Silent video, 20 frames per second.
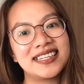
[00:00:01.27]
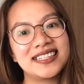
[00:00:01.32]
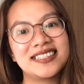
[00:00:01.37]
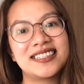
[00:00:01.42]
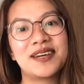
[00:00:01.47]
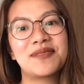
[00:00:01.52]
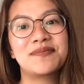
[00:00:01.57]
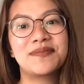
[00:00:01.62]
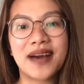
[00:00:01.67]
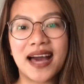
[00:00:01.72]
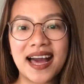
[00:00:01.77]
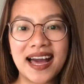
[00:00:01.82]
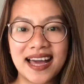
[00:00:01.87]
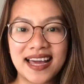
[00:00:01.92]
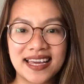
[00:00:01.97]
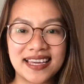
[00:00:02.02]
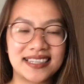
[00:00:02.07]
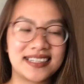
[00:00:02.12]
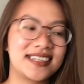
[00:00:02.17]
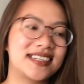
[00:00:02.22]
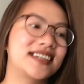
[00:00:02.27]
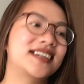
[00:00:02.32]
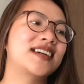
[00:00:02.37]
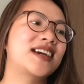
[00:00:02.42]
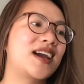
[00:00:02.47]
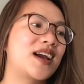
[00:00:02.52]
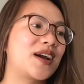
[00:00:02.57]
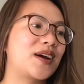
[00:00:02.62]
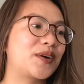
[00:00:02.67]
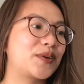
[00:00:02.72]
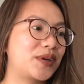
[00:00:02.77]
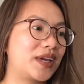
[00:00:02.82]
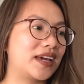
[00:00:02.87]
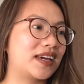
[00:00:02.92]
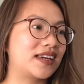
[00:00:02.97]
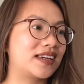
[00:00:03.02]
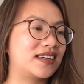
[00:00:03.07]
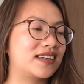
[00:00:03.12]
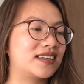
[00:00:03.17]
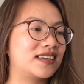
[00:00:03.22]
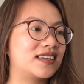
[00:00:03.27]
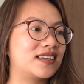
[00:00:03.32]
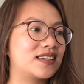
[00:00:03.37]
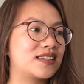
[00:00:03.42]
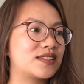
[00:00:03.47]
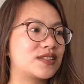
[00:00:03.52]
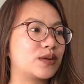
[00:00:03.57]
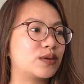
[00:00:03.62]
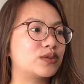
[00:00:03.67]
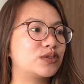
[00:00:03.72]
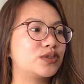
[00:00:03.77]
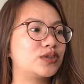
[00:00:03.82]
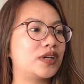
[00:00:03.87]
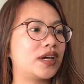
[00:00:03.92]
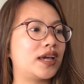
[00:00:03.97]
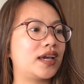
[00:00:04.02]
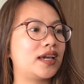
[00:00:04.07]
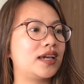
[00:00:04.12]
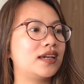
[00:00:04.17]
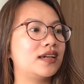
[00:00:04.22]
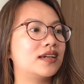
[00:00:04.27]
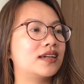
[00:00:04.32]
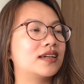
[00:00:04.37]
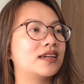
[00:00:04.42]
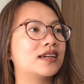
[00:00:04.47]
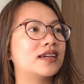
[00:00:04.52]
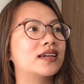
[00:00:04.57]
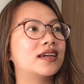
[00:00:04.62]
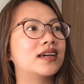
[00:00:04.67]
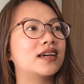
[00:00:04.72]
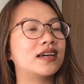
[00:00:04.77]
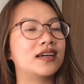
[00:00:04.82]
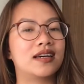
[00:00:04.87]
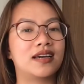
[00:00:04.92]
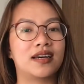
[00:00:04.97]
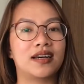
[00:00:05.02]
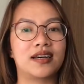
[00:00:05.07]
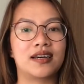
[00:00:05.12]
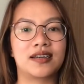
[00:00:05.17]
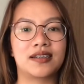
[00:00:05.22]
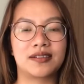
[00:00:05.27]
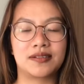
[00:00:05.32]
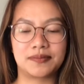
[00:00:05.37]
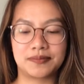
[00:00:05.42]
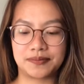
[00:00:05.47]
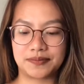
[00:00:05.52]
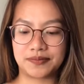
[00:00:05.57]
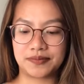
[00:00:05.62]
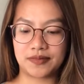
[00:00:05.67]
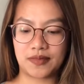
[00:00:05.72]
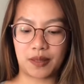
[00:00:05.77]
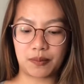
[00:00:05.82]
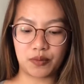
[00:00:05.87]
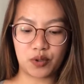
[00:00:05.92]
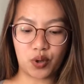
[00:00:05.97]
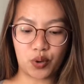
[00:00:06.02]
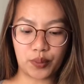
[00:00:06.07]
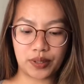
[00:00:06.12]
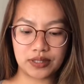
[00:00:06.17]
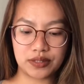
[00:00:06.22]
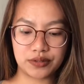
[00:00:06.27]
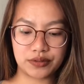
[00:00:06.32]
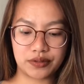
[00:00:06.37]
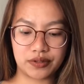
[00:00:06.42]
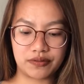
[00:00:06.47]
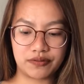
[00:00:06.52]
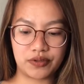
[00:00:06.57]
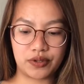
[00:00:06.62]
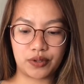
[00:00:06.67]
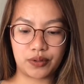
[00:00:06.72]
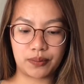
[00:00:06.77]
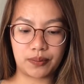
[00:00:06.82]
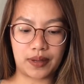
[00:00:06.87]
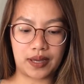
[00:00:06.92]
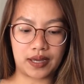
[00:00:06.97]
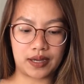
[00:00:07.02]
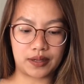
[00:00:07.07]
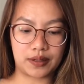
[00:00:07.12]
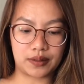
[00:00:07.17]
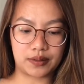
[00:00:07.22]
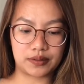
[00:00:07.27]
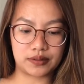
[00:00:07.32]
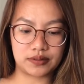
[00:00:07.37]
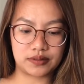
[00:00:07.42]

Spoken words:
I'm back. Okay, so today I'm going to review about